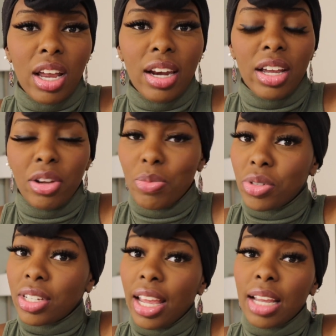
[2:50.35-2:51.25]
and I
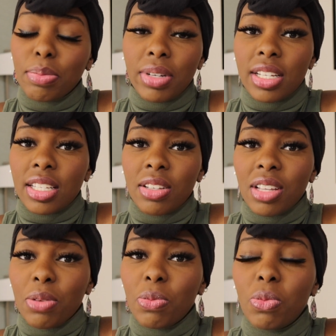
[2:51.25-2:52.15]
almost gagged because I was like,